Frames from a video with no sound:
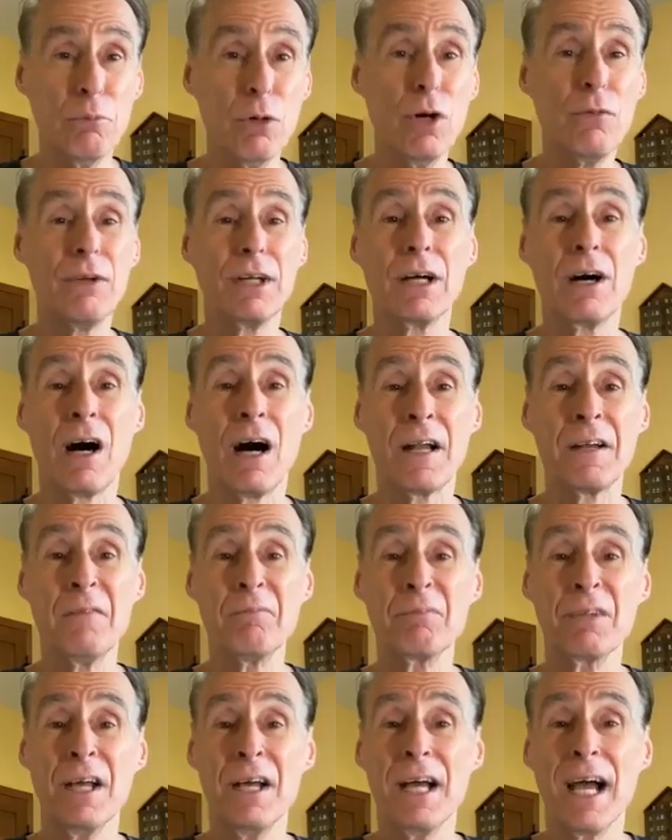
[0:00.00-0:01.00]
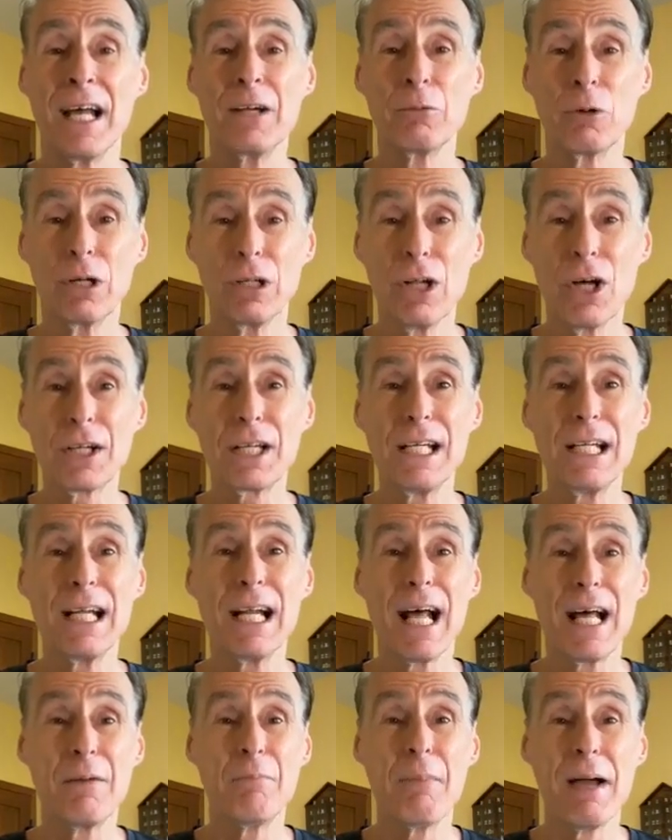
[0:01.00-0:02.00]
We're moving on and we're
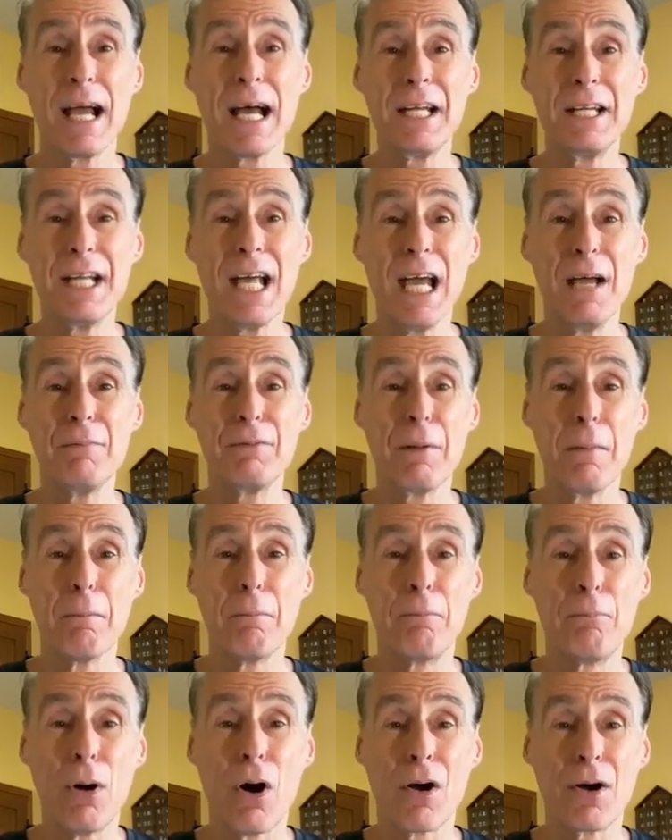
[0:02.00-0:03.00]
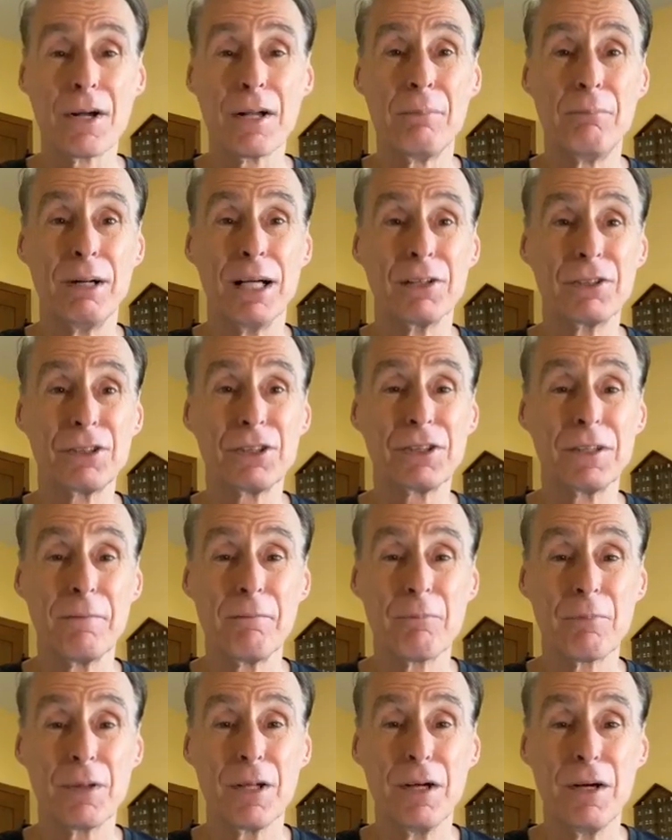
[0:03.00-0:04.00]
looking at a man named
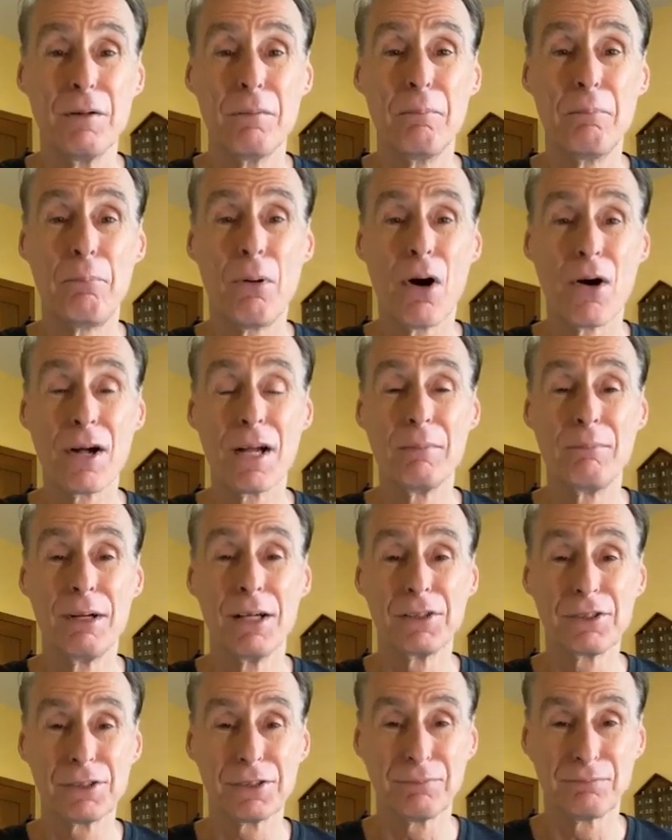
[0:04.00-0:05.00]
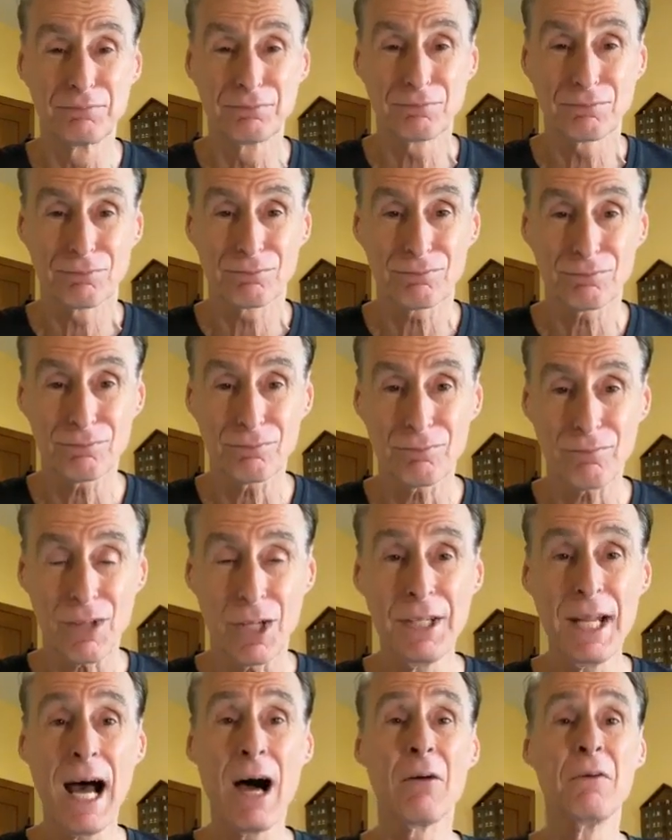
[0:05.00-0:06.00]
Barnabas. Barnabas.
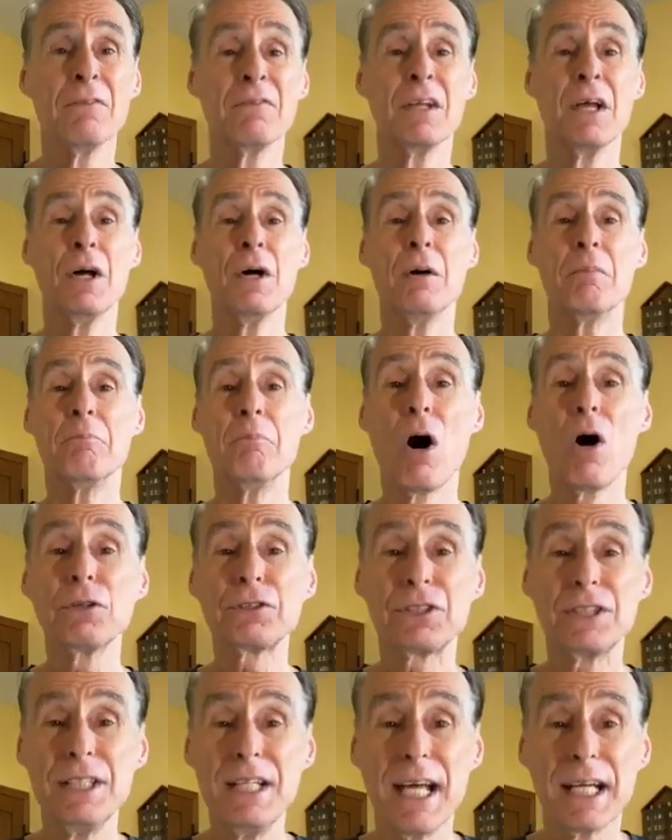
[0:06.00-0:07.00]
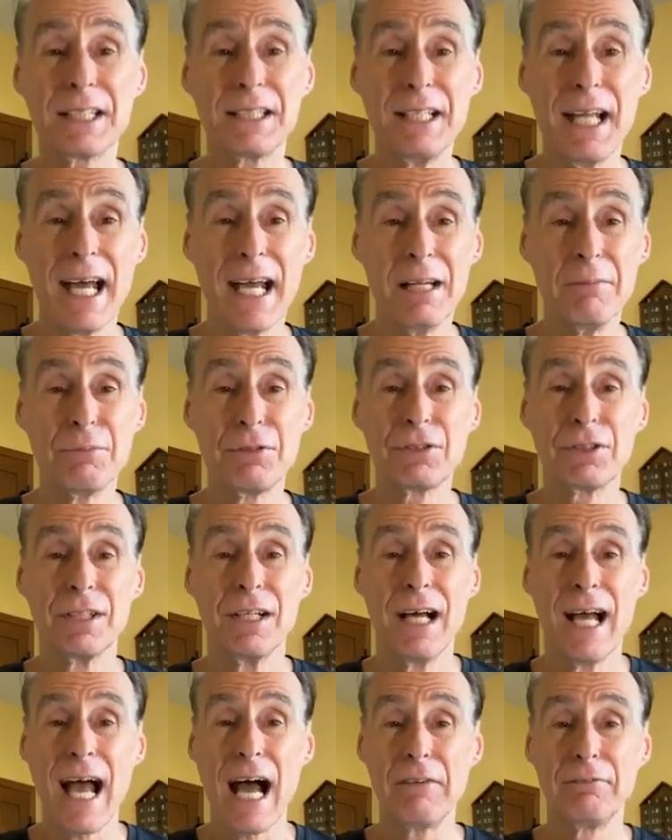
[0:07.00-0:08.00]
Now, most
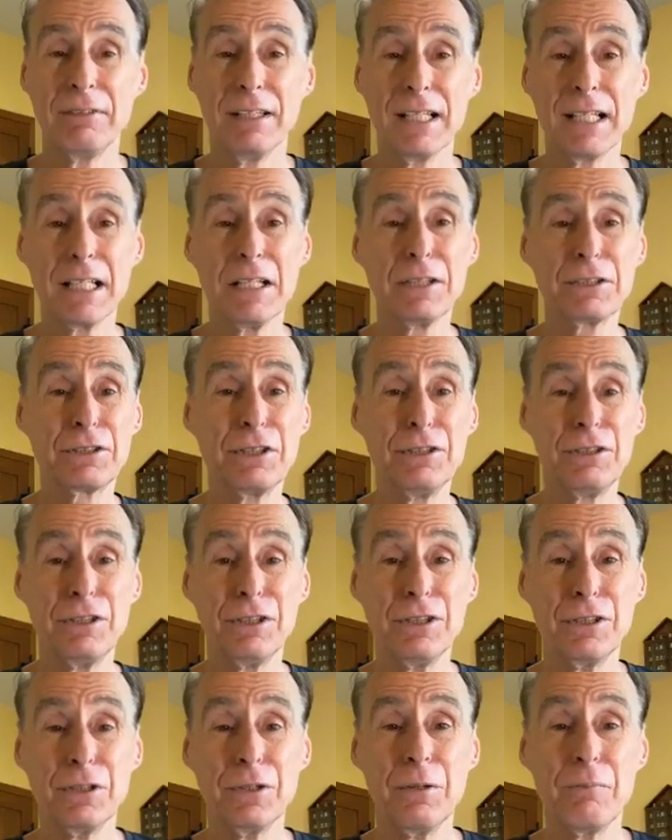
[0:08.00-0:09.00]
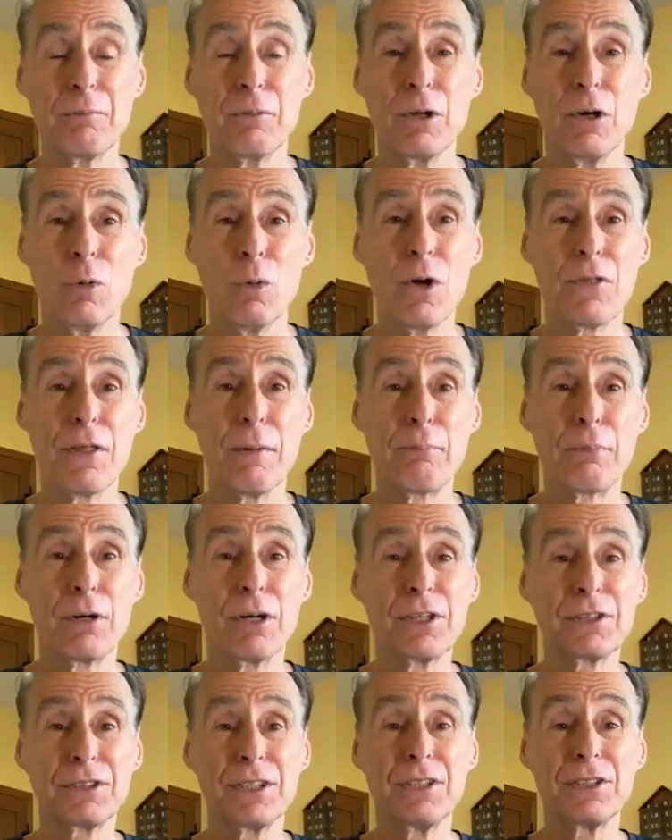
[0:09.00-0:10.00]
nicknames have little to do with a
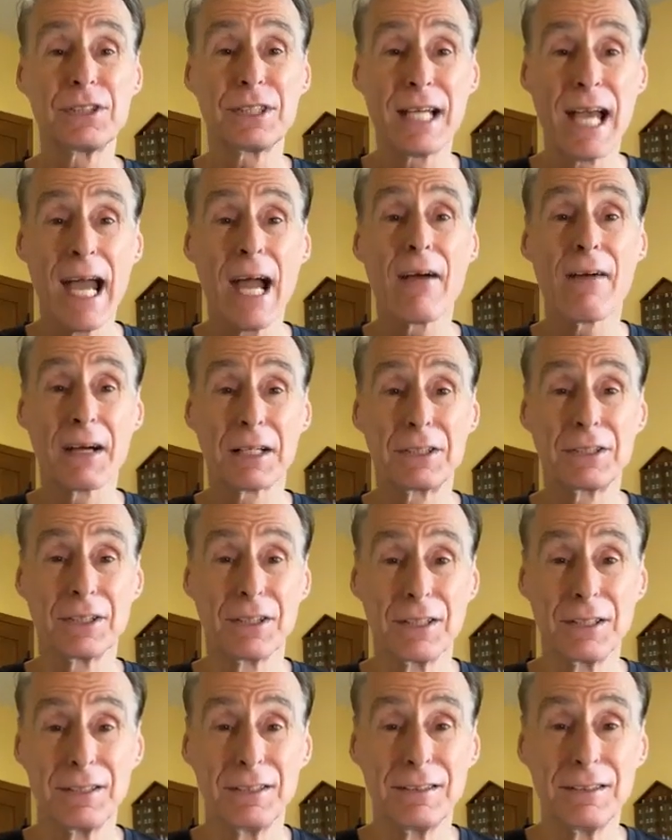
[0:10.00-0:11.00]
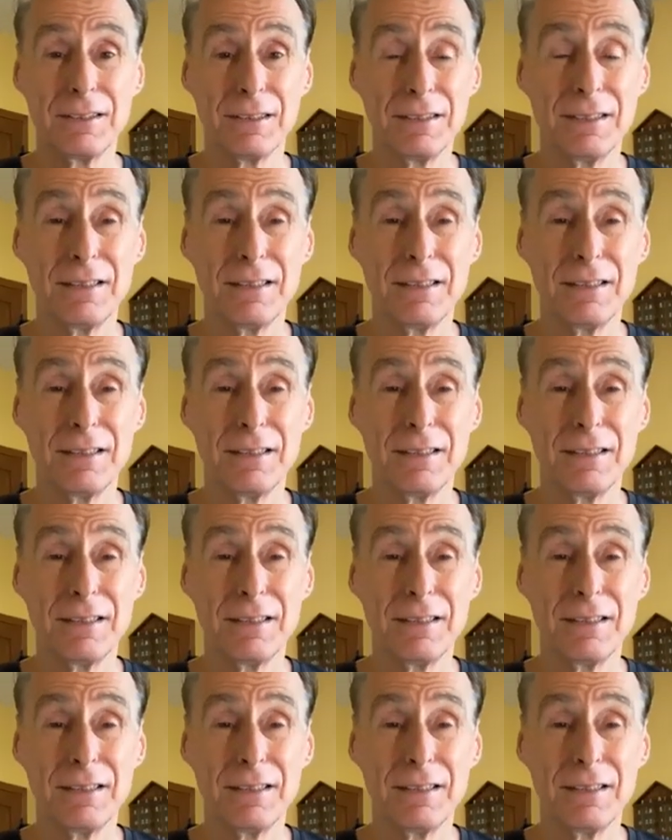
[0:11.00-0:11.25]
person's character.